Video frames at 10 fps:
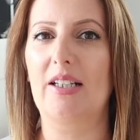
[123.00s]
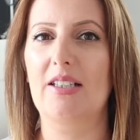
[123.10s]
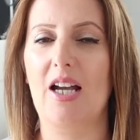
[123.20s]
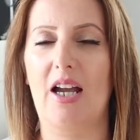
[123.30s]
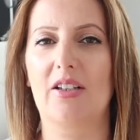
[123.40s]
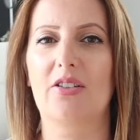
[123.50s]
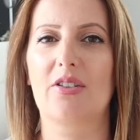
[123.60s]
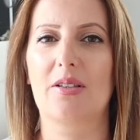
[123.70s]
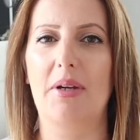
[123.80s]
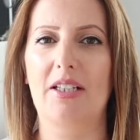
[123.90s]
that
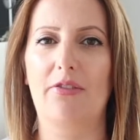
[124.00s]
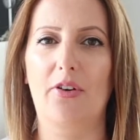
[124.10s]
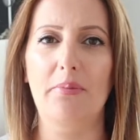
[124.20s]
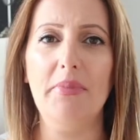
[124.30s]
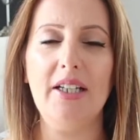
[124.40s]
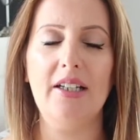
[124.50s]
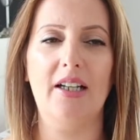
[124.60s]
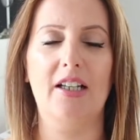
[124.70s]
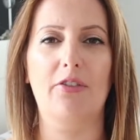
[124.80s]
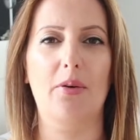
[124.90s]
diagnosis meant for me
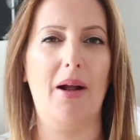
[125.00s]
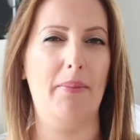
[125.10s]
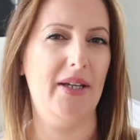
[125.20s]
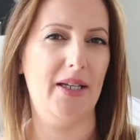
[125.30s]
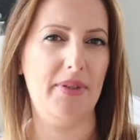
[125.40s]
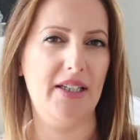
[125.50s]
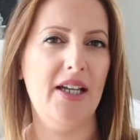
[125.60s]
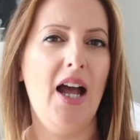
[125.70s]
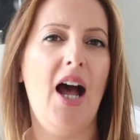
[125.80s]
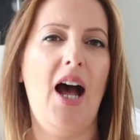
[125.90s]
and for my
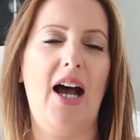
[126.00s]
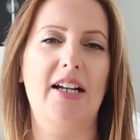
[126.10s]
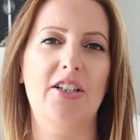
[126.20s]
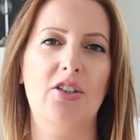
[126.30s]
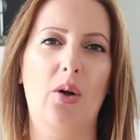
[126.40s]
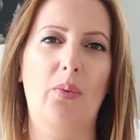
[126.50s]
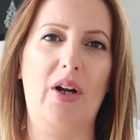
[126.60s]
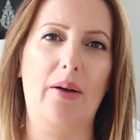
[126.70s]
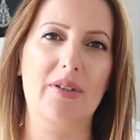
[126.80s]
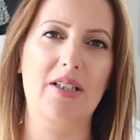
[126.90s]
baby. I didn't know
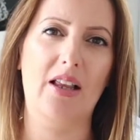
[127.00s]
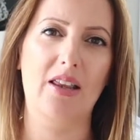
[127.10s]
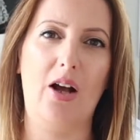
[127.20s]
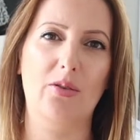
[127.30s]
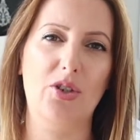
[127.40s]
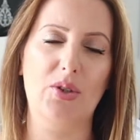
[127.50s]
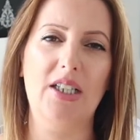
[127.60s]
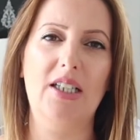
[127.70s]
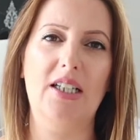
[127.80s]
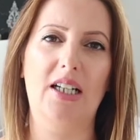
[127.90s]
what I was allowed to
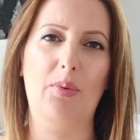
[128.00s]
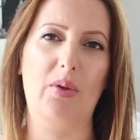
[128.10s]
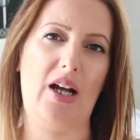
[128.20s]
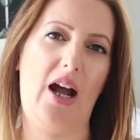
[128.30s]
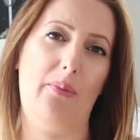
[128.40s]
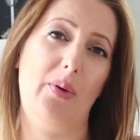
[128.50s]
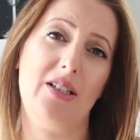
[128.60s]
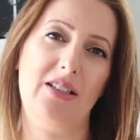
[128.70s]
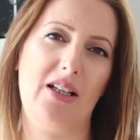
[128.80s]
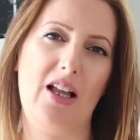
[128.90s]
eat and what I
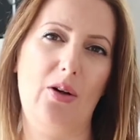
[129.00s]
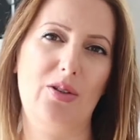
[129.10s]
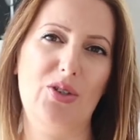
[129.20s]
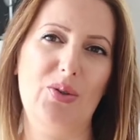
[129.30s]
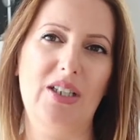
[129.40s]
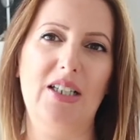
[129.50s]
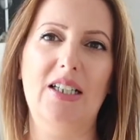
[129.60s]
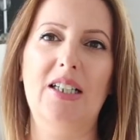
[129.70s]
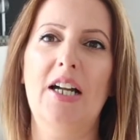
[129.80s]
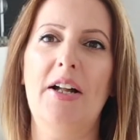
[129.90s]
wasn't allowed to
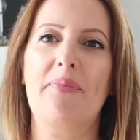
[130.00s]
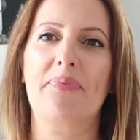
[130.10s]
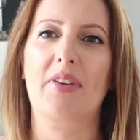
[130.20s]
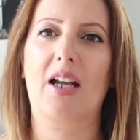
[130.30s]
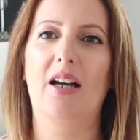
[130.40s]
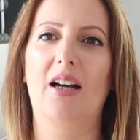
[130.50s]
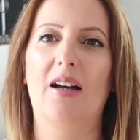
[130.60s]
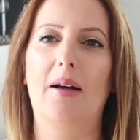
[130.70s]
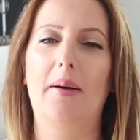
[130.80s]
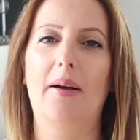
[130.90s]
eat.
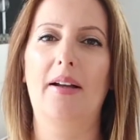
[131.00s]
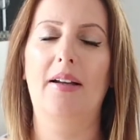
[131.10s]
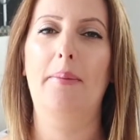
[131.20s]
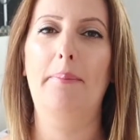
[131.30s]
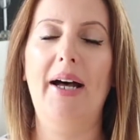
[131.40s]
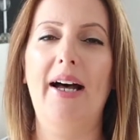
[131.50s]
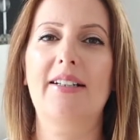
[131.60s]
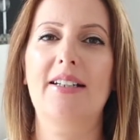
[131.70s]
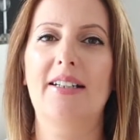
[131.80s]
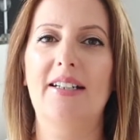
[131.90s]

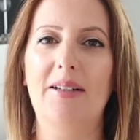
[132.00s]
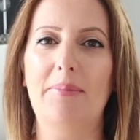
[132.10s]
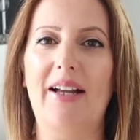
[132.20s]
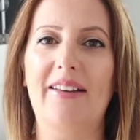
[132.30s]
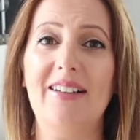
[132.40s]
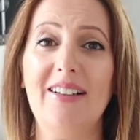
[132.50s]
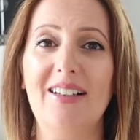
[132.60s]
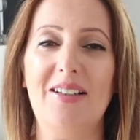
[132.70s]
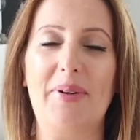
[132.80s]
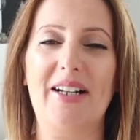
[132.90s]
But in my
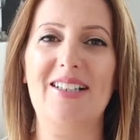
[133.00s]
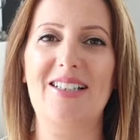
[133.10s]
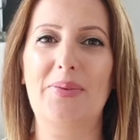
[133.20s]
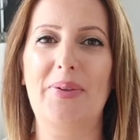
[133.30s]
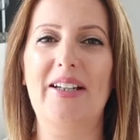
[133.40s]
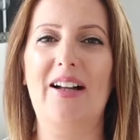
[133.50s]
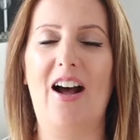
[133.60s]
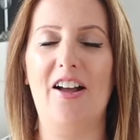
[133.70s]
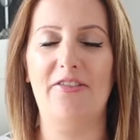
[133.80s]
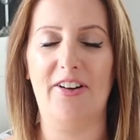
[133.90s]
30th pregnancy week,
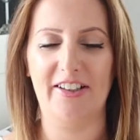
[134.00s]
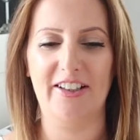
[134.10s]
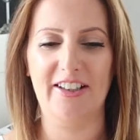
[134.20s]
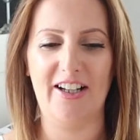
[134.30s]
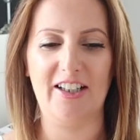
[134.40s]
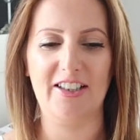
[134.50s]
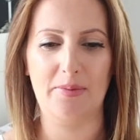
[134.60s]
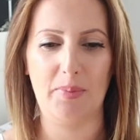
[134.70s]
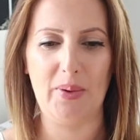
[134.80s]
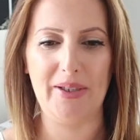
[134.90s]
I finally got an
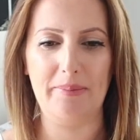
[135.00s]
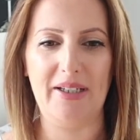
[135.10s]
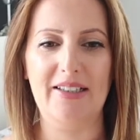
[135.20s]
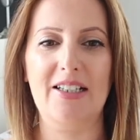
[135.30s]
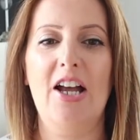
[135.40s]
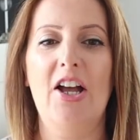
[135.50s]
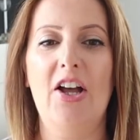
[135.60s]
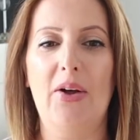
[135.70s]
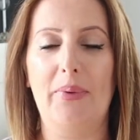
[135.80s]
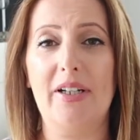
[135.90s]
appointment
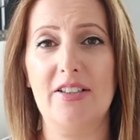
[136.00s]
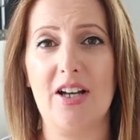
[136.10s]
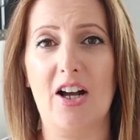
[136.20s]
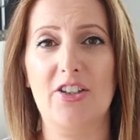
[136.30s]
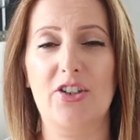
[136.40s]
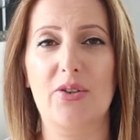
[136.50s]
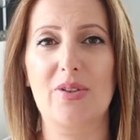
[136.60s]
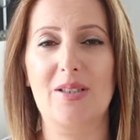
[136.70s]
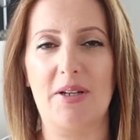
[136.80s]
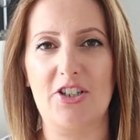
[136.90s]
with a doctor
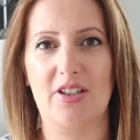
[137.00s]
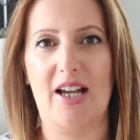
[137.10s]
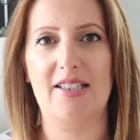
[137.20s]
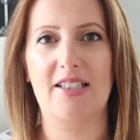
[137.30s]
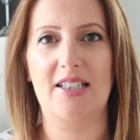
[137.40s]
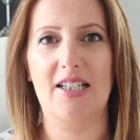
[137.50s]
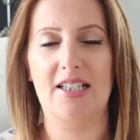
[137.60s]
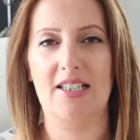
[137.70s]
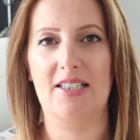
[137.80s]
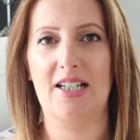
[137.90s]
who specializes
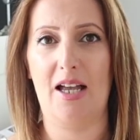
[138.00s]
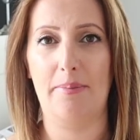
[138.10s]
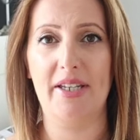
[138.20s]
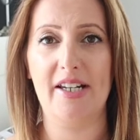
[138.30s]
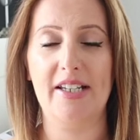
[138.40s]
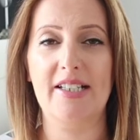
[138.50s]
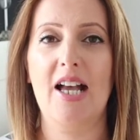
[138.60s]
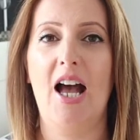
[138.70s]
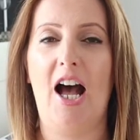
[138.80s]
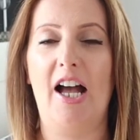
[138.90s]
in diabetes.
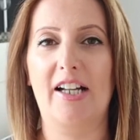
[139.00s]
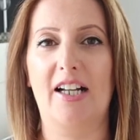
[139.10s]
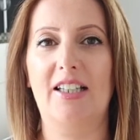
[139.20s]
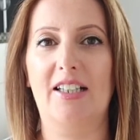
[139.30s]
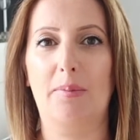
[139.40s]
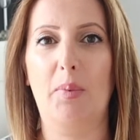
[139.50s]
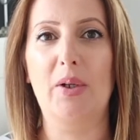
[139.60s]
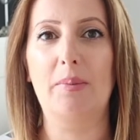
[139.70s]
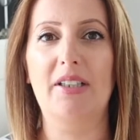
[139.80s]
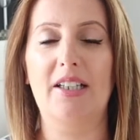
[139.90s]
I got that
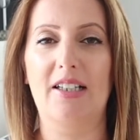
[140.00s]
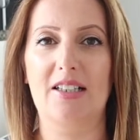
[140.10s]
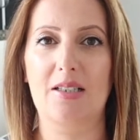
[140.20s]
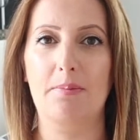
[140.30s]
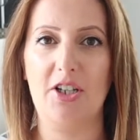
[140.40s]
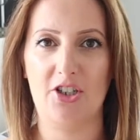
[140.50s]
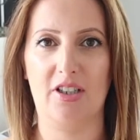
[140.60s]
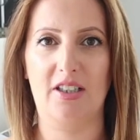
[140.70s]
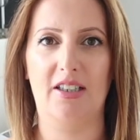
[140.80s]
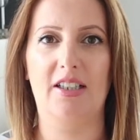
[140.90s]
appointment in a
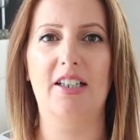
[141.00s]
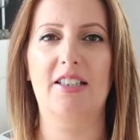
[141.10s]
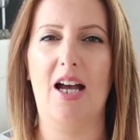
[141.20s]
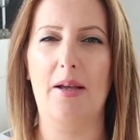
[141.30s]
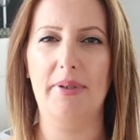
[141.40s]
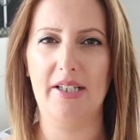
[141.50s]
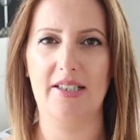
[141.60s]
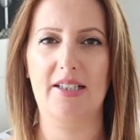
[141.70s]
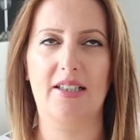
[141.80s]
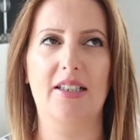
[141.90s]
special clinic,
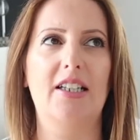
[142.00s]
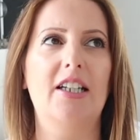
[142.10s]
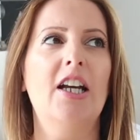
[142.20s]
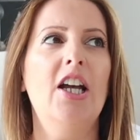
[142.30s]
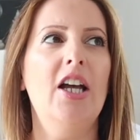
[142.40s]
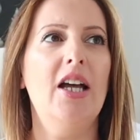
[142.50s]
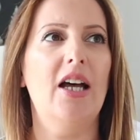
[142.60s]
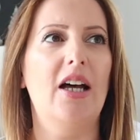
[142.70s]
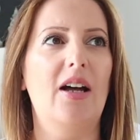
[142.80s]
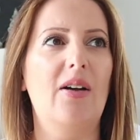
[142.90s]
diabetes clinic.
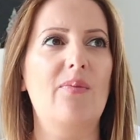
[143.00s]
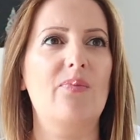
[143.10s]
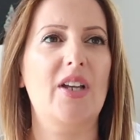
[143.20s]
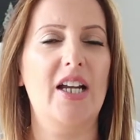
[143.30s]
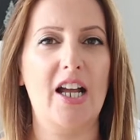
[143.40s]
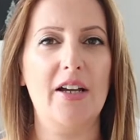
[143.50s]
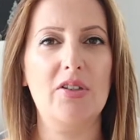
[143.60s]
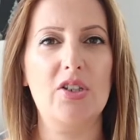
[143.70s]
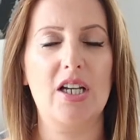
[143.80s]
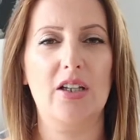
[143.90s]
And I have
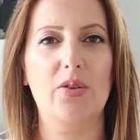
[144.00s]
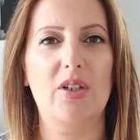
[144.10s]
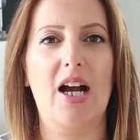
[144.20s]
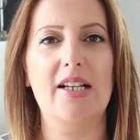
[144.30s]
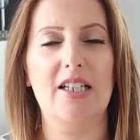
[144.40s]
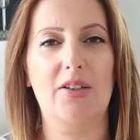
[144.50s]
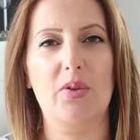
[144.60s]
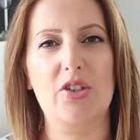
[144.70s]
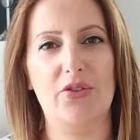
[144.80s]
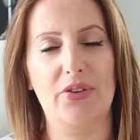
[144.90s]
to tell you guys, it
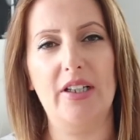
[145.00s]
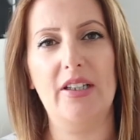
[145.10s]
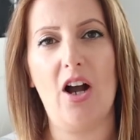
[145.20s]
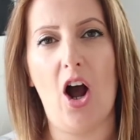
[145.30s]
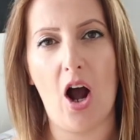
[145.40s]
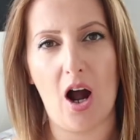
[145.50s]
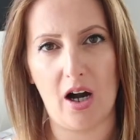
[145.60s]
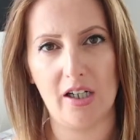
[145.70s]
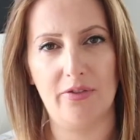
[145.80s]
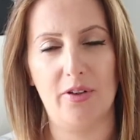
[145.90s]
was really
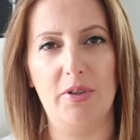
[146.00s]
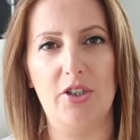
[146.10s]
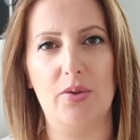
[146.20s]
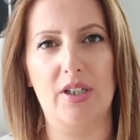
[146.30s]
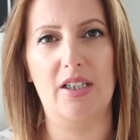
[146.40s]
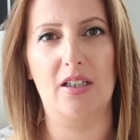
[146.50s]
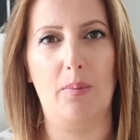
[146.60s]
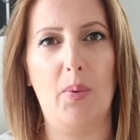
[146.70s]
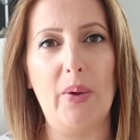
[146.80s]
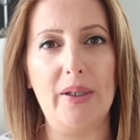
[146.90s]
hard for me to get an
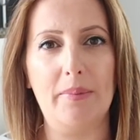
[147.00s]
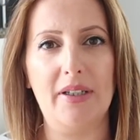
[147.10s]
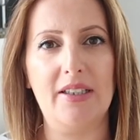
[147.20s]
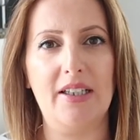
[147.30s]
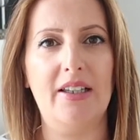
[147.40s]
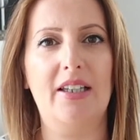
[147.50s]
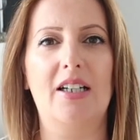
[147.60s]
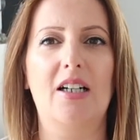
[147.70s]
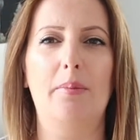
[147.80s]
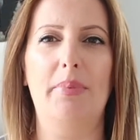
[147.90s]
appointment in
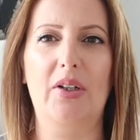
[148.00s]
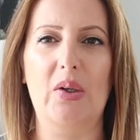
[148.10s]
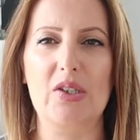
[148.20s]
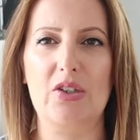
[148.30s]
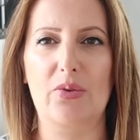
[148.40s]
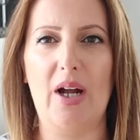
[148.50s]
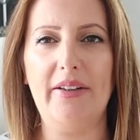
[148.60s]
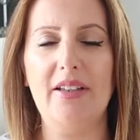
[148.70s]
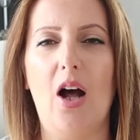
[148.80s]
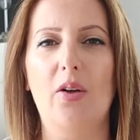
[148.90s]
there because
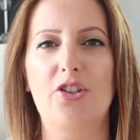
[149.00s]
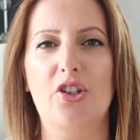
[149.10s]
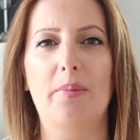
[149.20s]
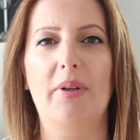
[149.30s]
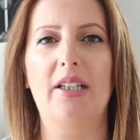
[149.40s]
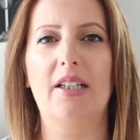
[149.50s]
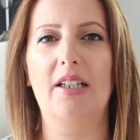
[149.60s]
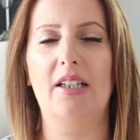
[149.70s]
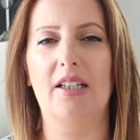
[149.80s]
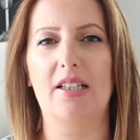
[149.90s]
right now in
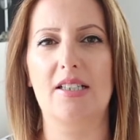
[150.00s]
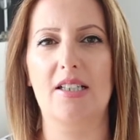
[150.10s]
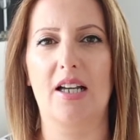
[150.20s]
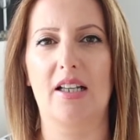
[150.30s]
Germany is